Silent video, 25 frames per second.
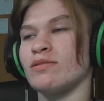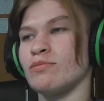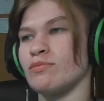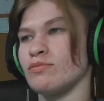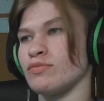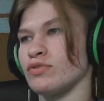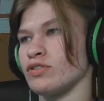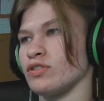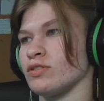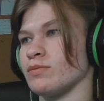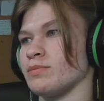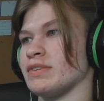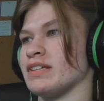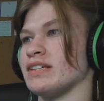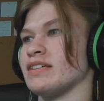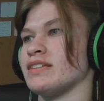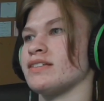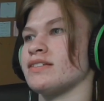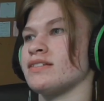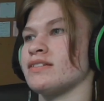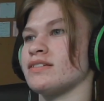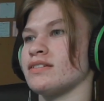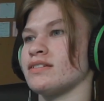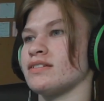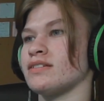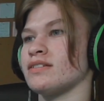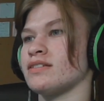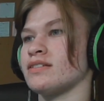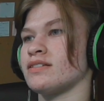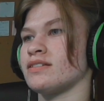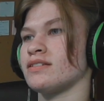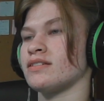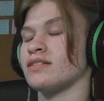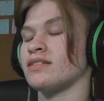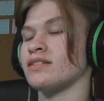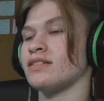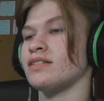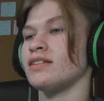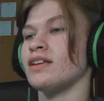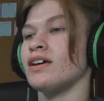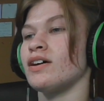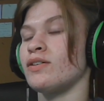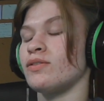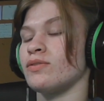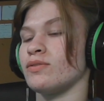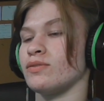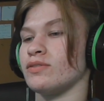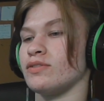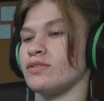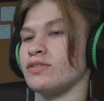Promise.
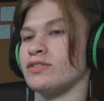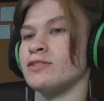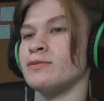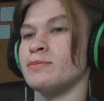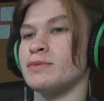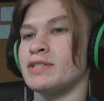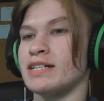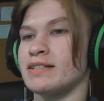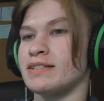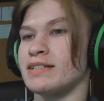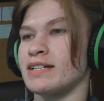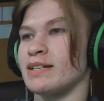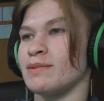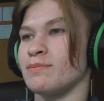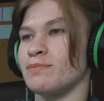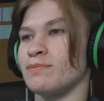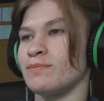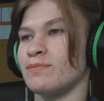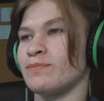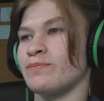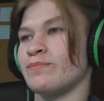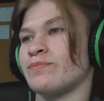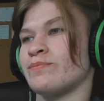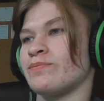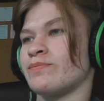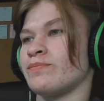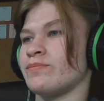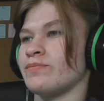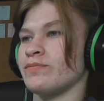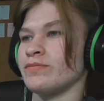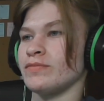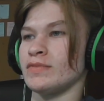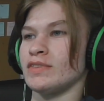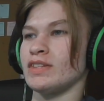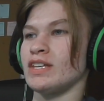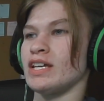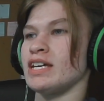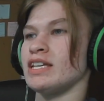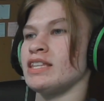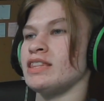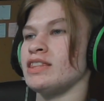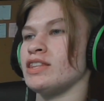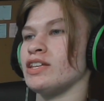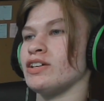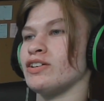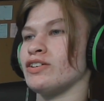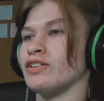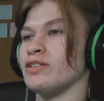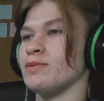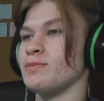Oh, group chat time. In
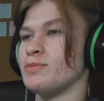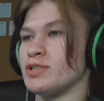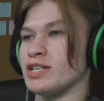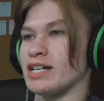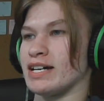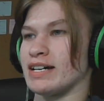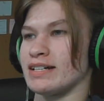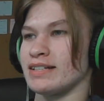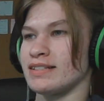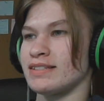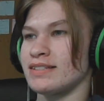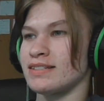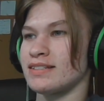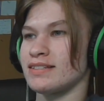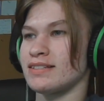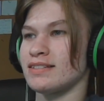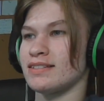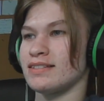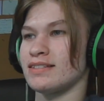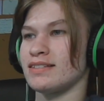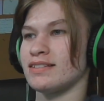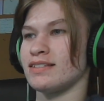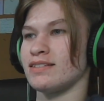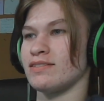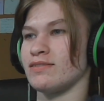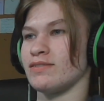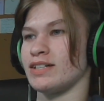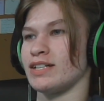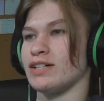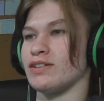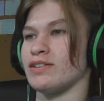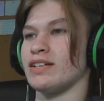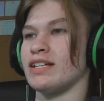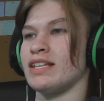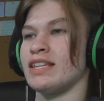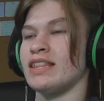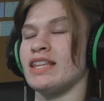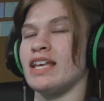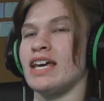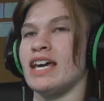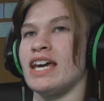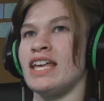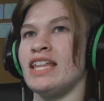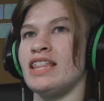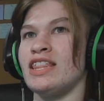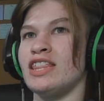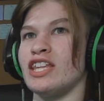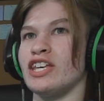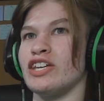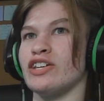the group chat. Yeah, in,
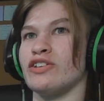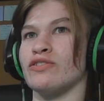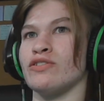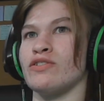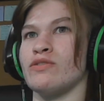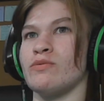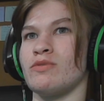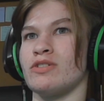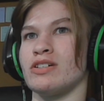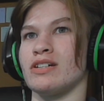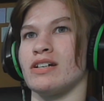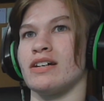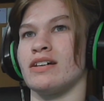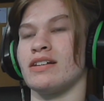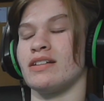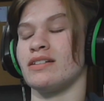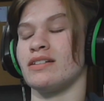in the group chat.